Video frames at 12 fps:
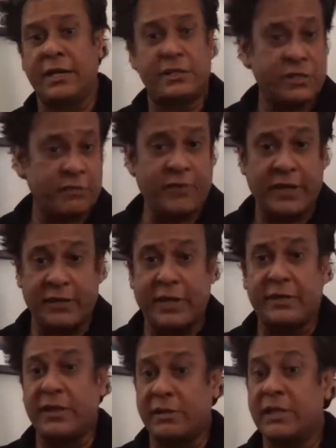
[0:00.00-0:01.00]
and stuff like
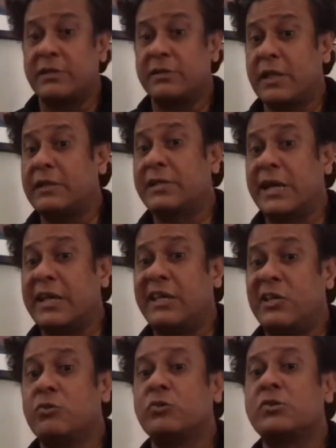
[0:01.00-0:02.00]
that's getting
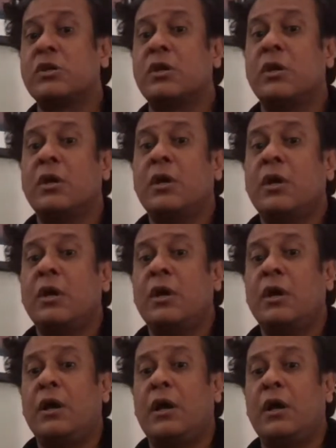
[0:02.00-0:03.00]
used.
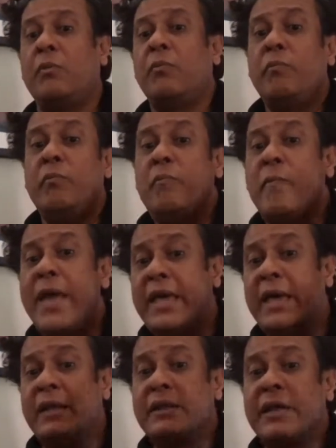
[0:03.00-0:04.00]

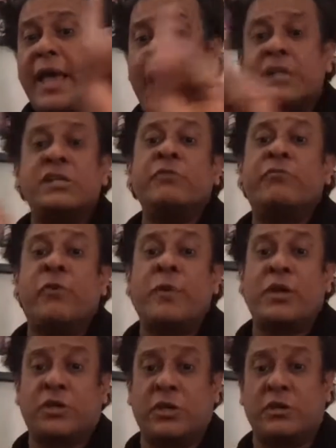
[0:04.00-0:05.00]
Making the edge
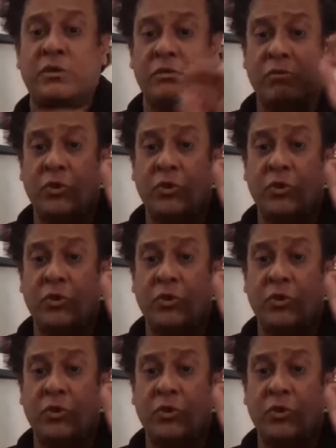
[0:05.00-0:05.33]
information